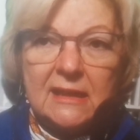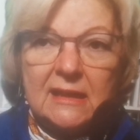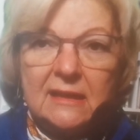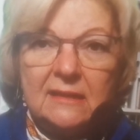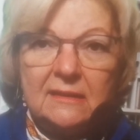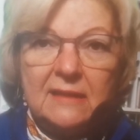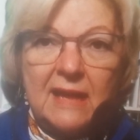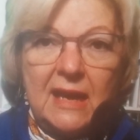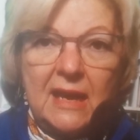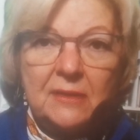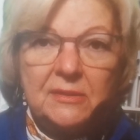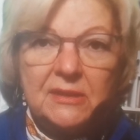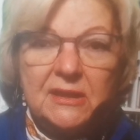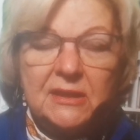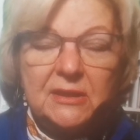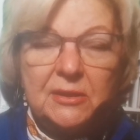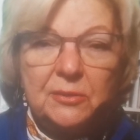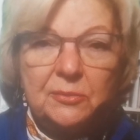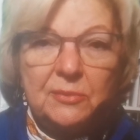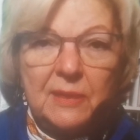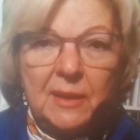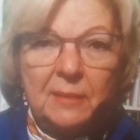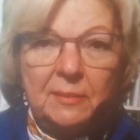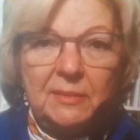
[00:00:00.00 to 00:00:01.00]
it allows it
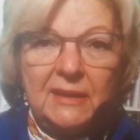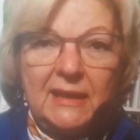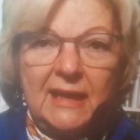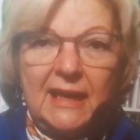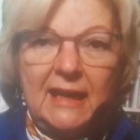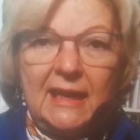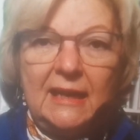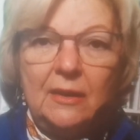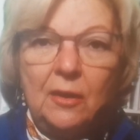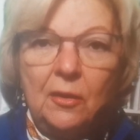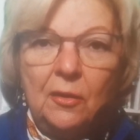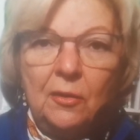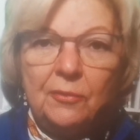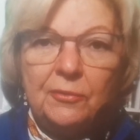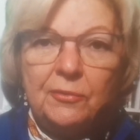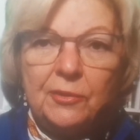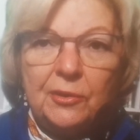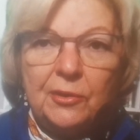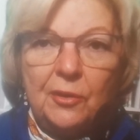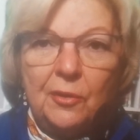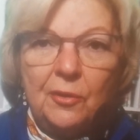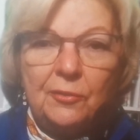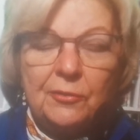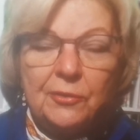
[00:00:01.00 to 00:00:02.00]
to replicate
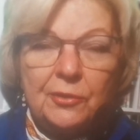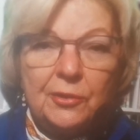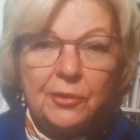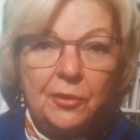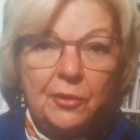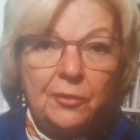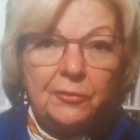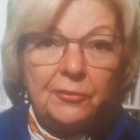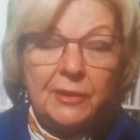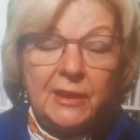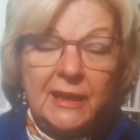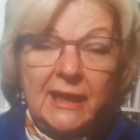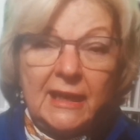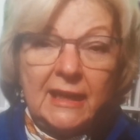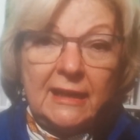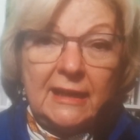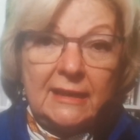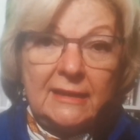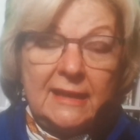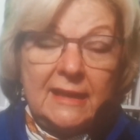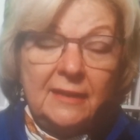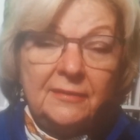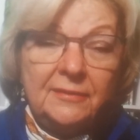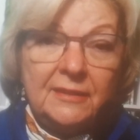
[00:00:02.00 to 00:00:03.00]
over and over and over again
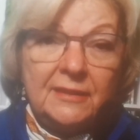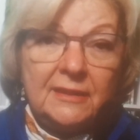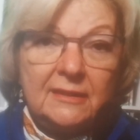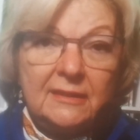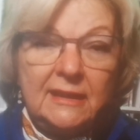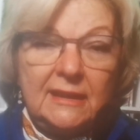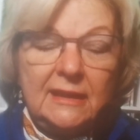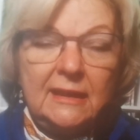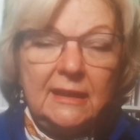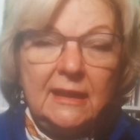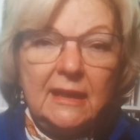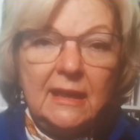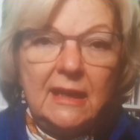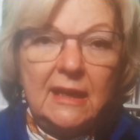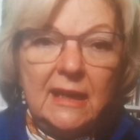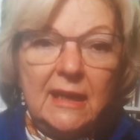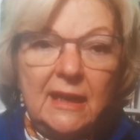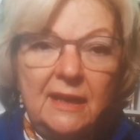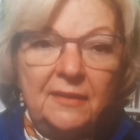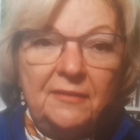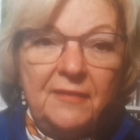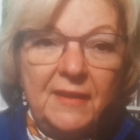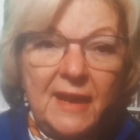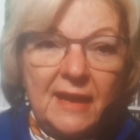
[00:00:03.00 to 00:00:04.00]
indefinitely.
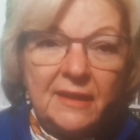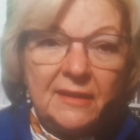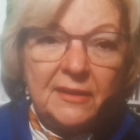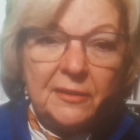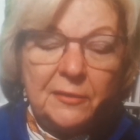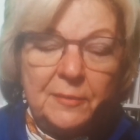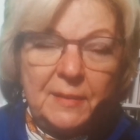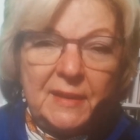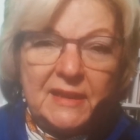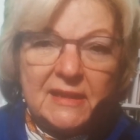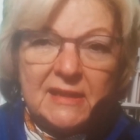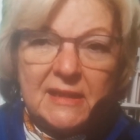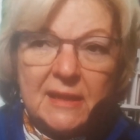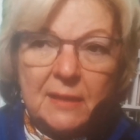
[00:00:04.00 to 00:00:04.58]
In fact, there